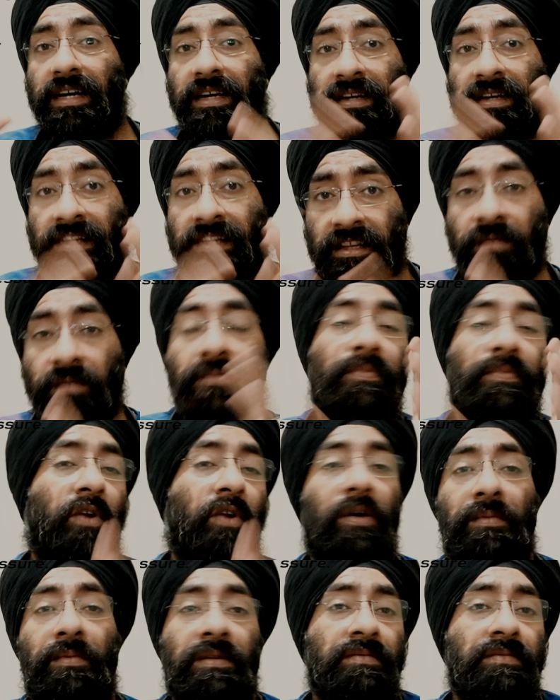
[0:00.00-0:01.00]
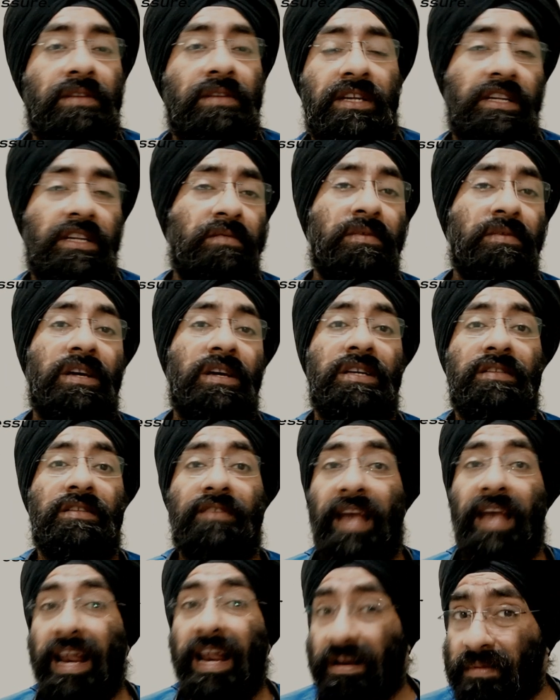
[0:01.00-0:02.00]
rhythm problems.
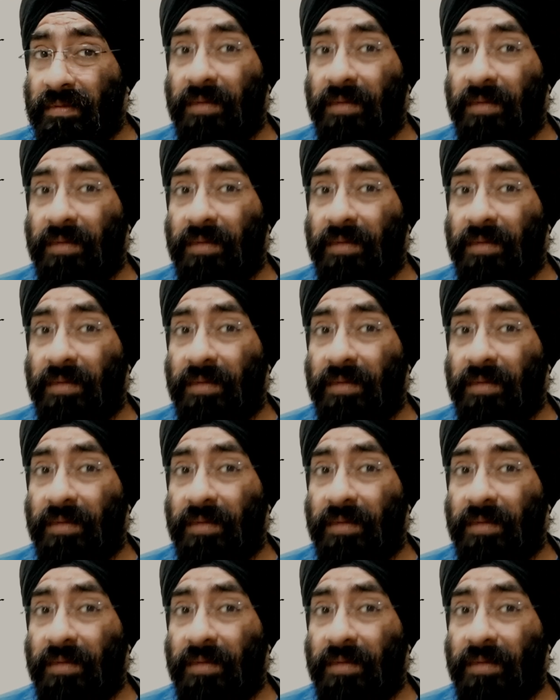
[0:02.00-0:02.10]
Arrhythmias can be